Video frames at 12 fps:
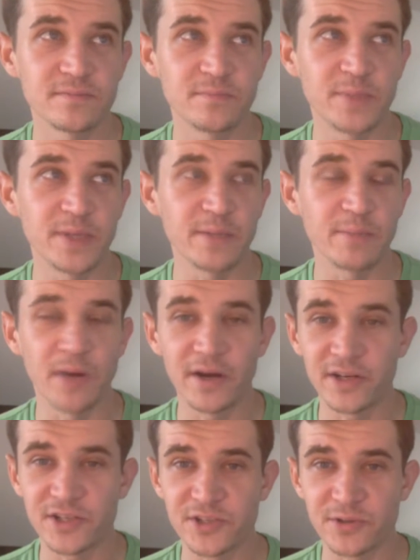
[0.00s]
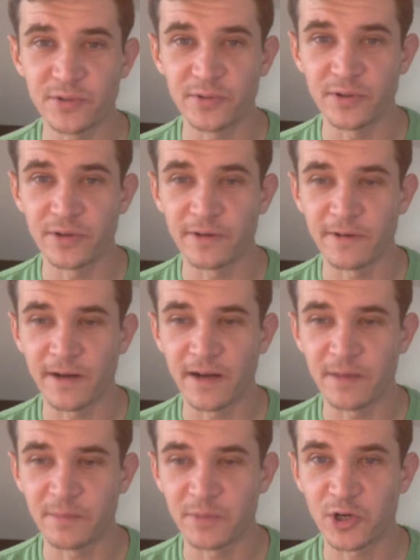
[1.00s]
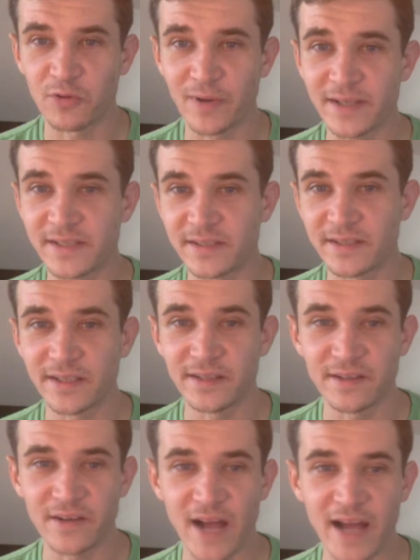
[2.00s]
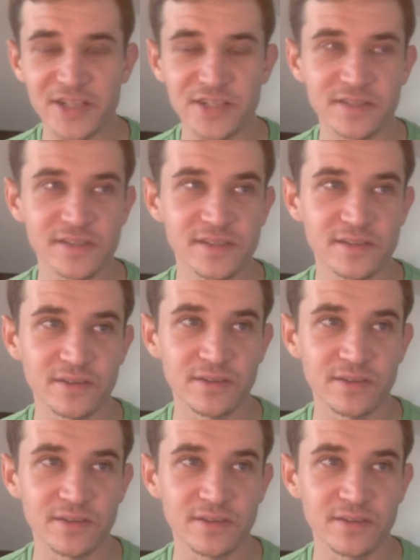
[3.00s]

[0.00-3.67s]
being punished or corrected in their actions,